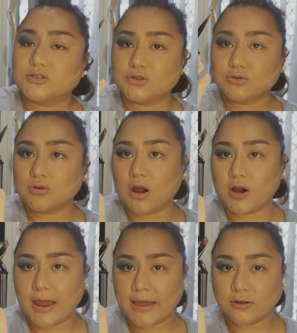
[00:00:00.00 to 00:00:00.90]
to
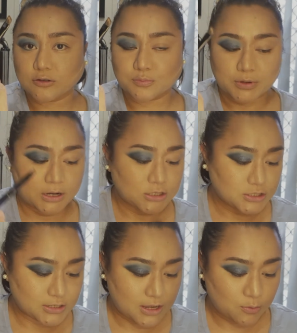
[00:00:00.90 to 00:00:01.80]
our angled
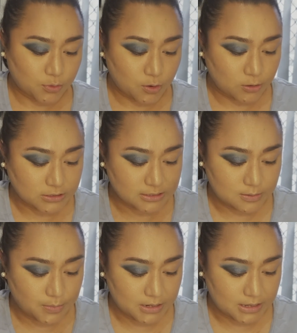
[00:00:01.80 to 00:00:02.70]
brush and we're going to
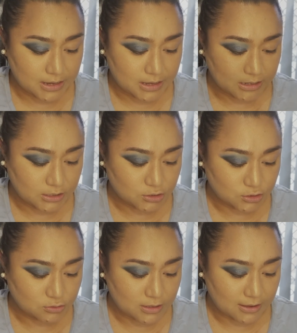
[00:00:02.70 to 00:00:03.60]
dip it again
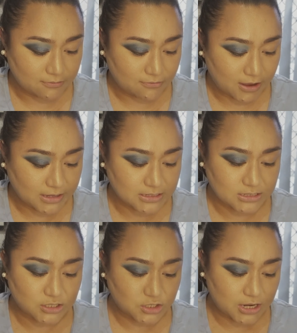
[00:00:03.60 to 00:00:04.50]
into that
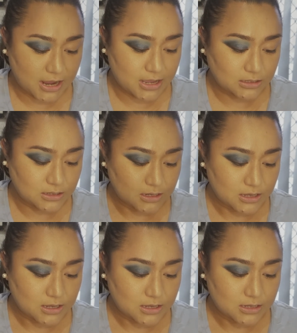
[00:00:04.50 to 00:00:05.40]
feisty shade.
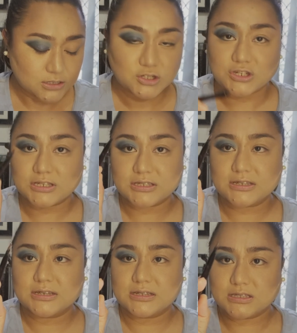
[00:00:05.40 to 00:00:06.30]
Just
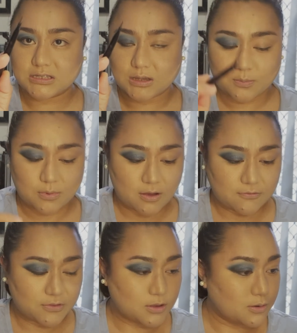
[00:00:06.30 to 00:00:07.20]
the tip
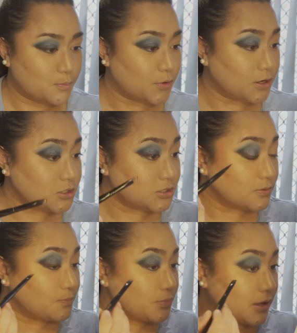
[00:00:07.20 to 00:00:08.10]
of the brush.
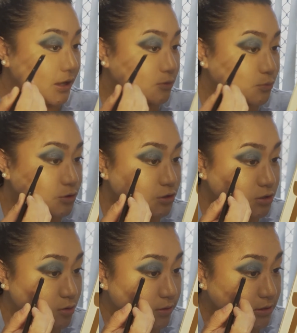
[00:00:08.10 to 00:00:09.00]
And we're
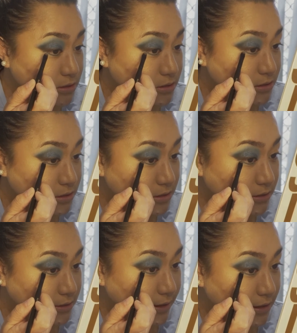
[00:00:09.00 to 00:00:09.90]
just going to
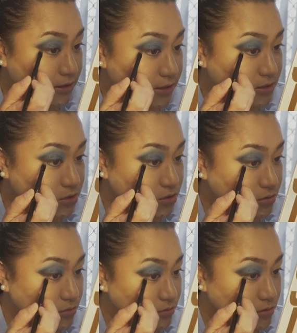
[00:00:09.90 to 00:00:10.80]
connect these
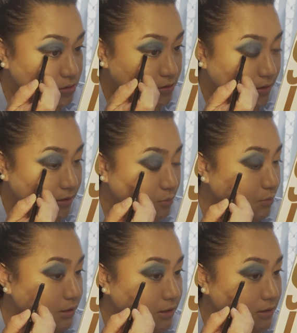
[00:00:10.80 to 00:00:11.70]
two so that
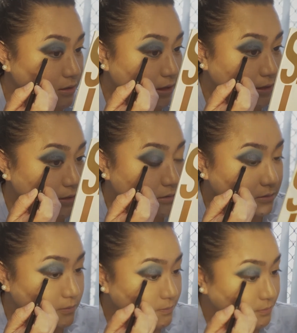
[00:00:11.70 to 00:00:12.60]
we can kind
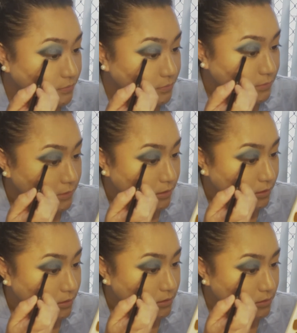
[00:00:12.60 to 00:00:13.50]
of
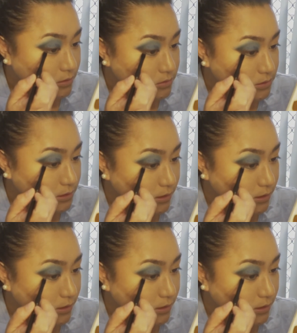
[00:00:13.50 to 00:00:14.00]
close it